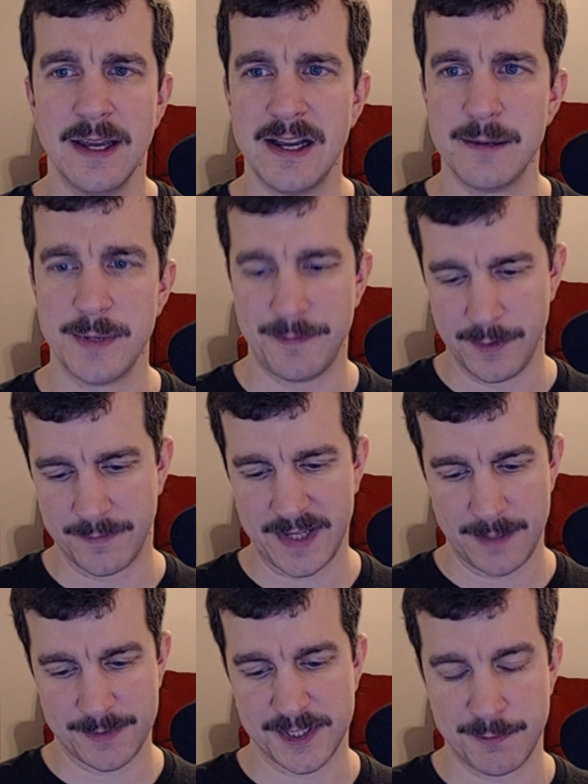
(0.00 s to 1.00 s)
If you've
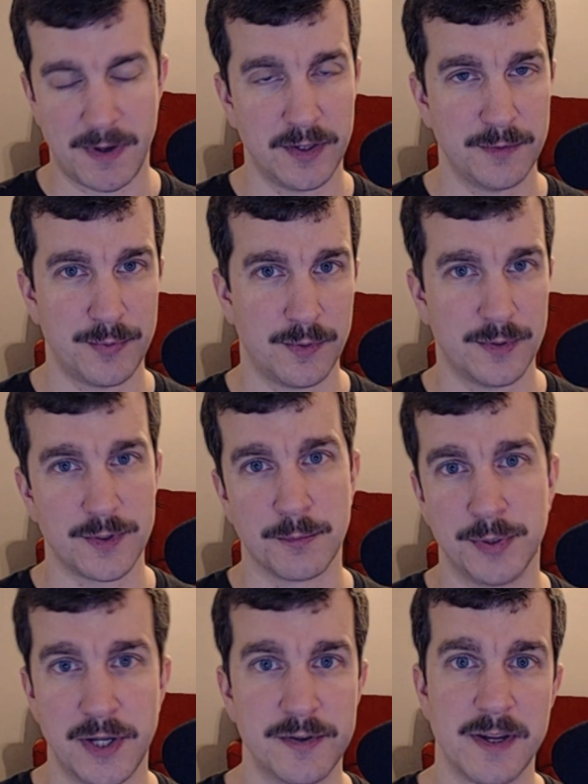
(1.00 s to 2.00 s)
kept a smaller board or
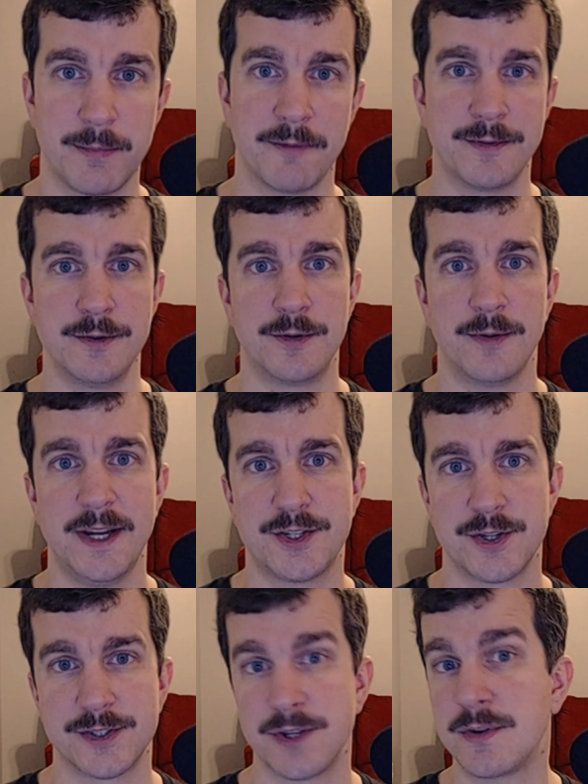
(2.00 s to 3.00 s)
blown up a few
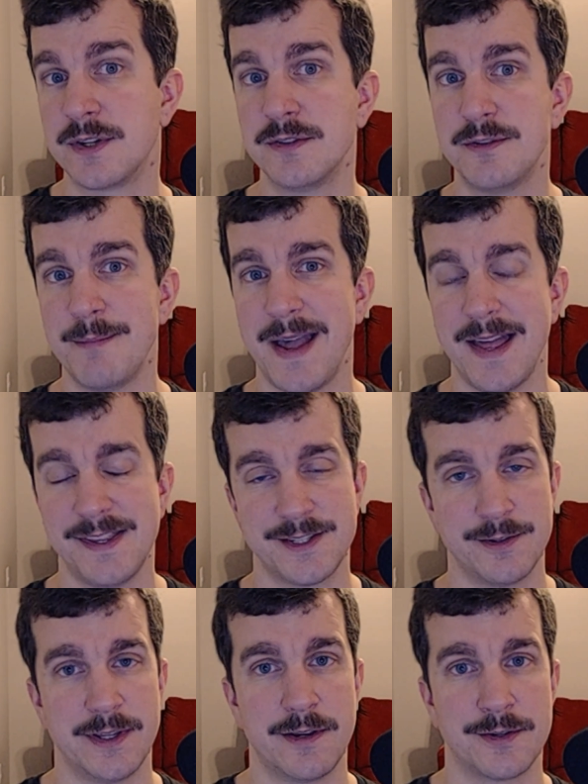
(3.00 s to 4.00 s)
creatures, you can do the math
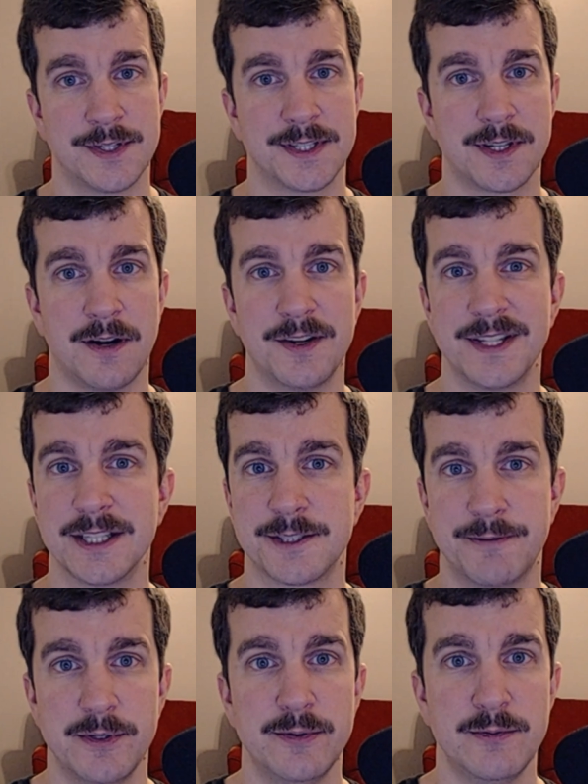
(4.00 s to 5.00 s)
so that you're discarding
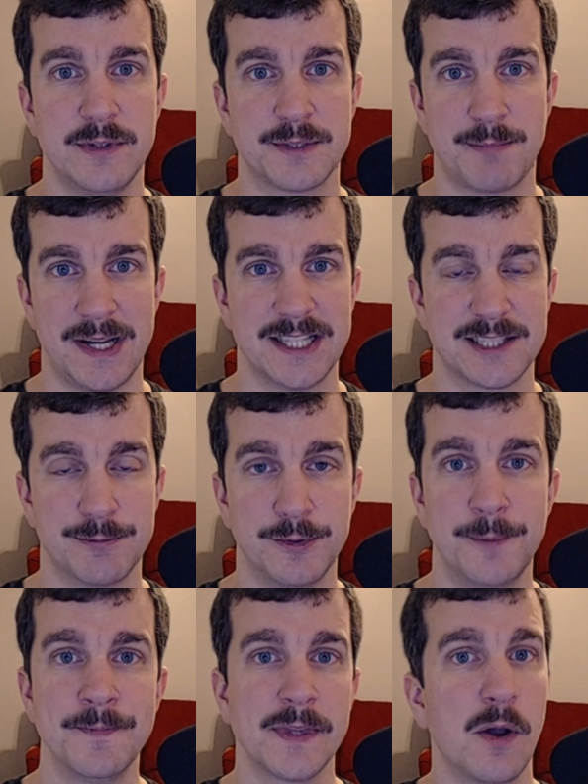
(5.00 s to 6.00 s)
as few as
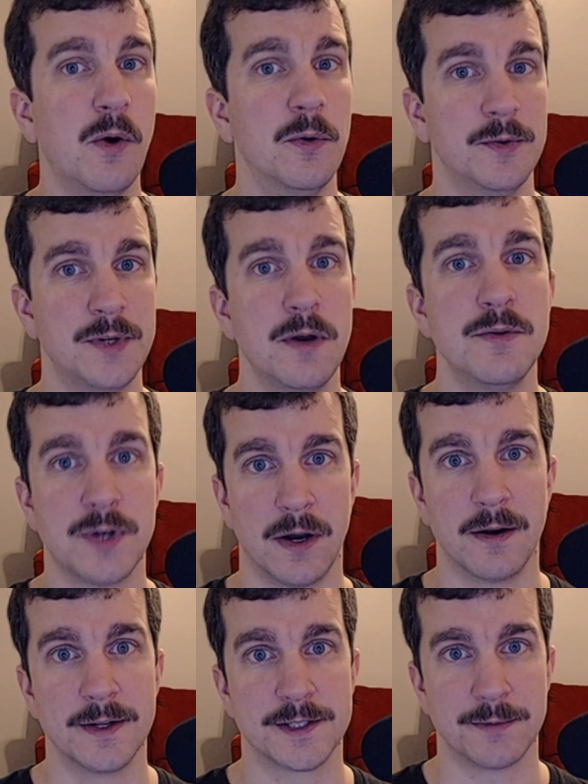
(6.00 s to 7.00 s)
possible or no
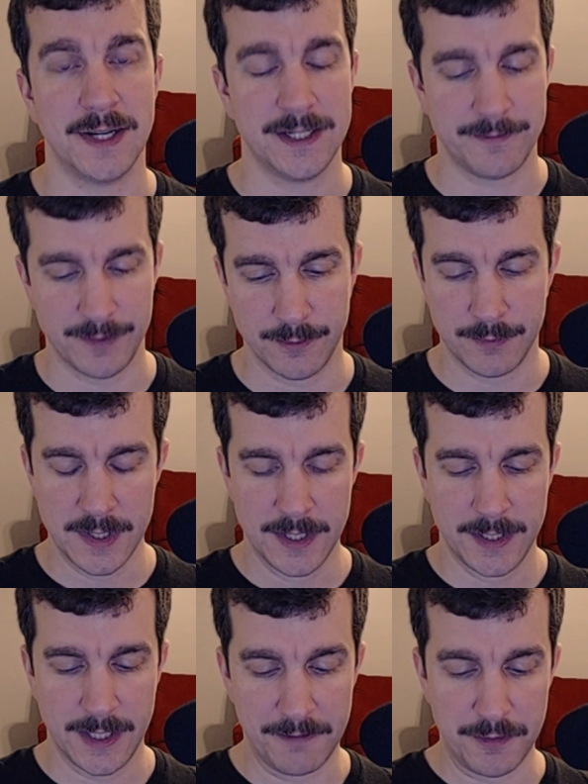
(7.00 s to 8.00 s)
cards, right? If
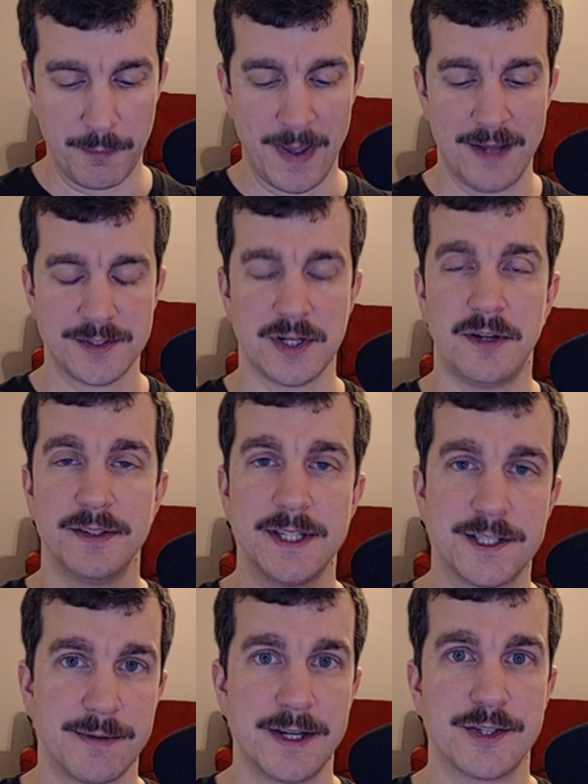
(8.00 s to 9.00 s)
you bounce all
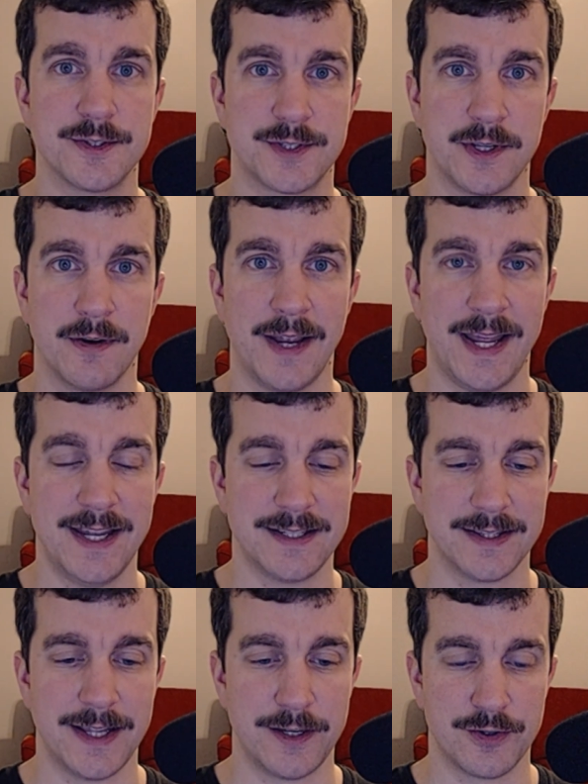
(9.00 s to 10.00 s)
these creatures to your
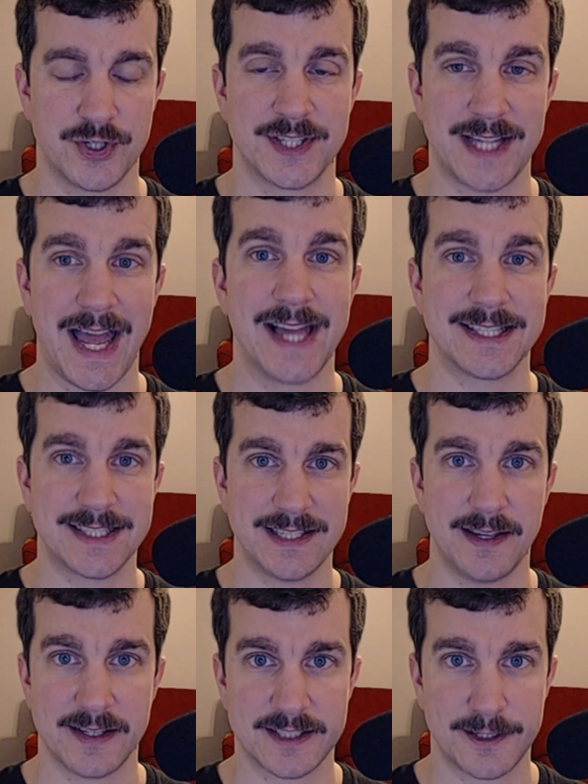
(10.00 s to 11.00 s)
hand and then you're just at
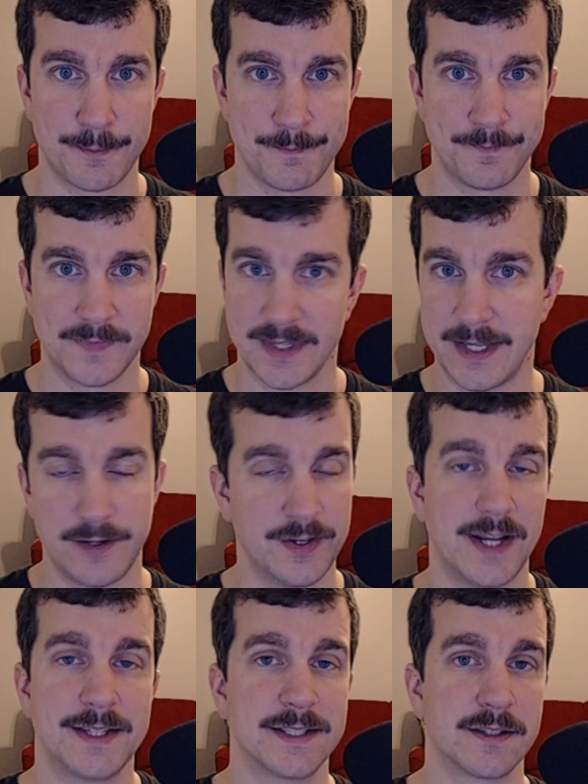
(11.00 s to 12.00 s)
6, then you're
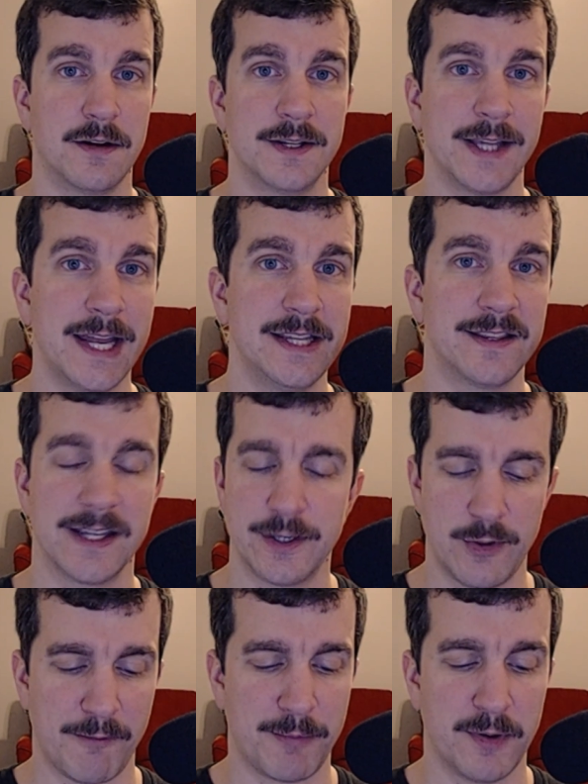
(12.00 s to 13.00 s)
not discarding anything.
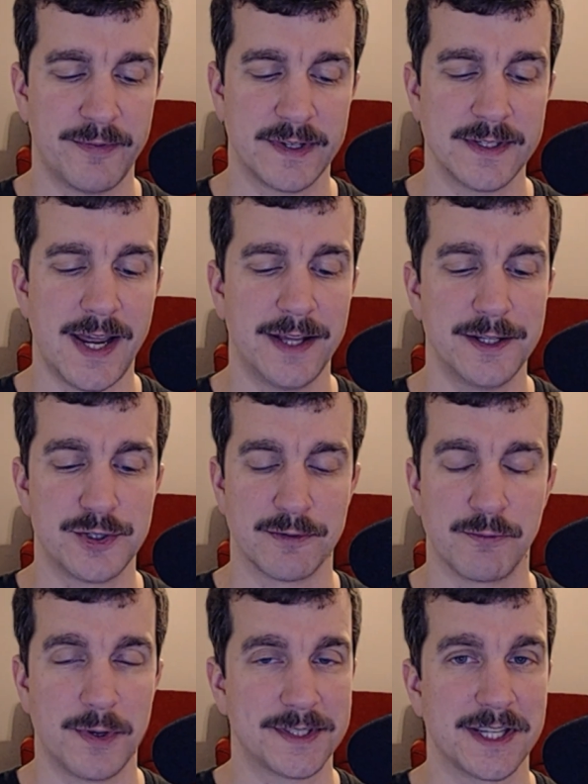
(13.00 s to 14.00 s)
And you have perfect knowledge
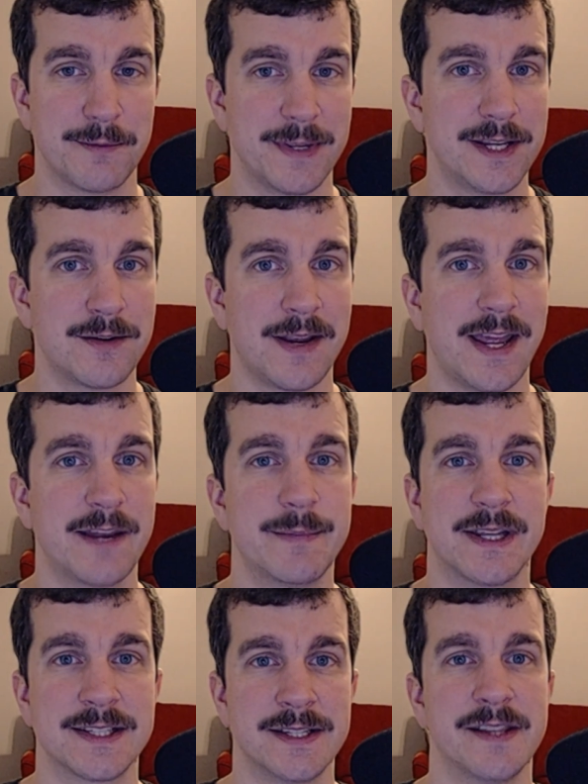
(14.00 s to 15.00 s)
of what's going to be in your hand
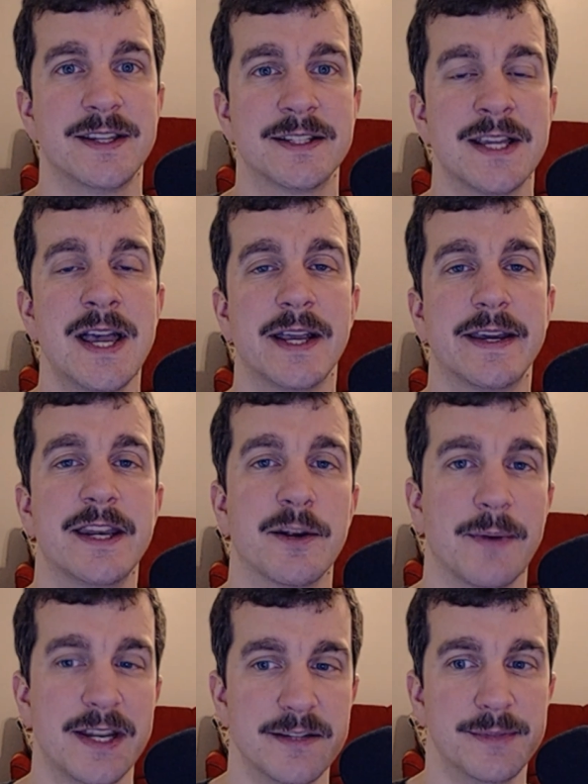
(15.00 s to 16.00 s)
because nothing's
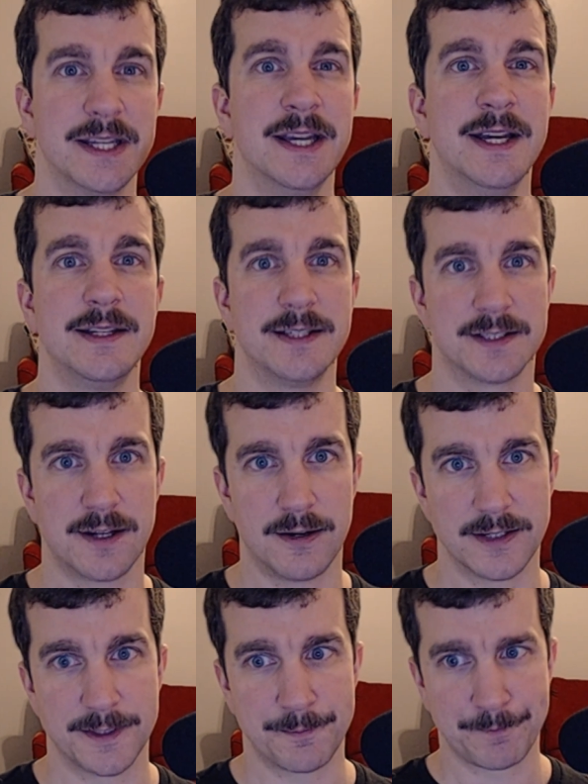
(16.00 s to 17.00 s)
getting randomly
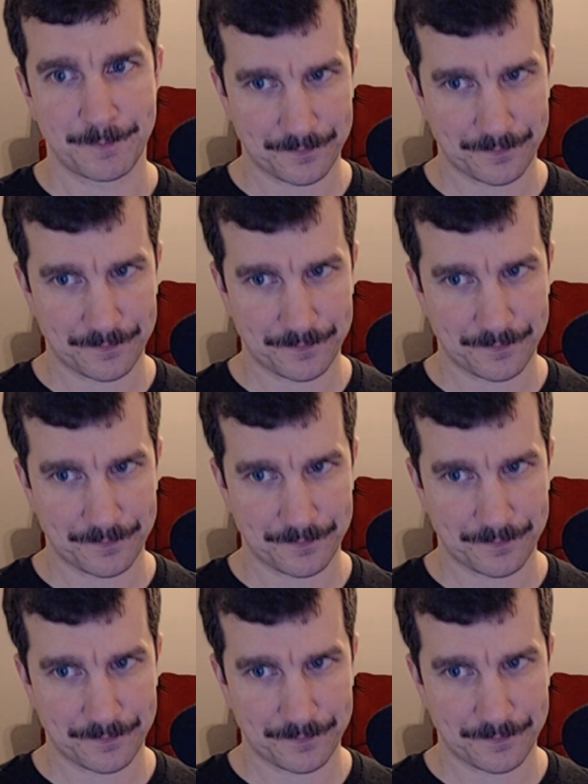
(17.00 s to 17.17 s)
discarded.